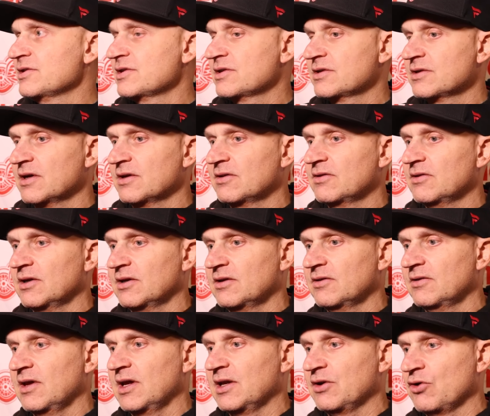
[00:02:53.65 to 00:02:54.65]
Mm-hmm. I
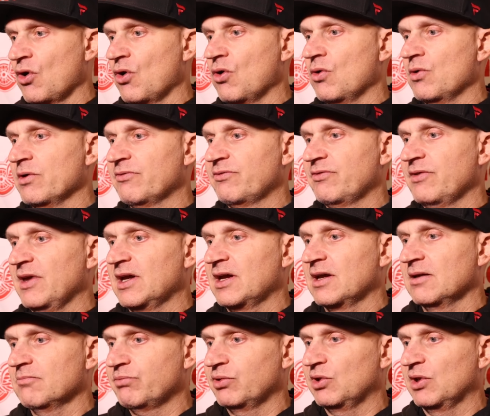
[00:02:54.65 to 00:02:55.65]
think they know if they
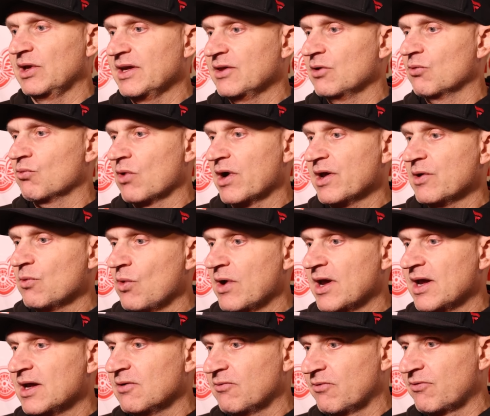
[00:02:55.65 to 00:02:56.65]
can play the right
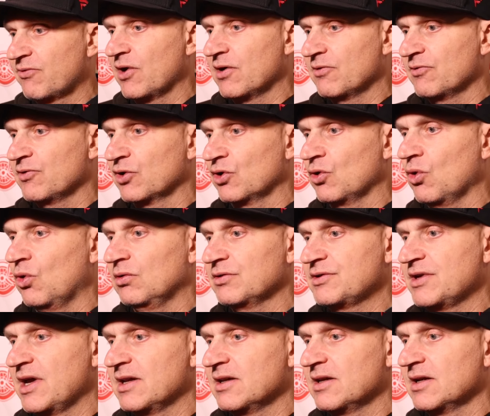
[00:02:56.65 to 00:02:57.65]
way in front of their
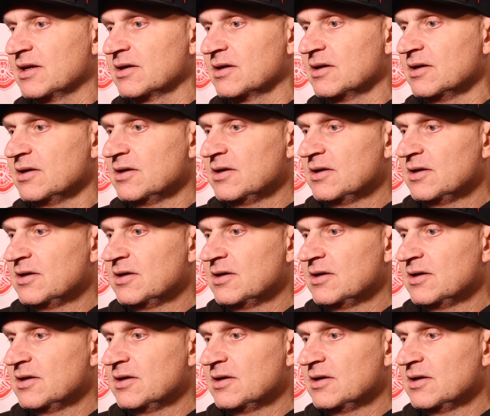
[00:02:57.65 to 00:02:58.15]
goaltending,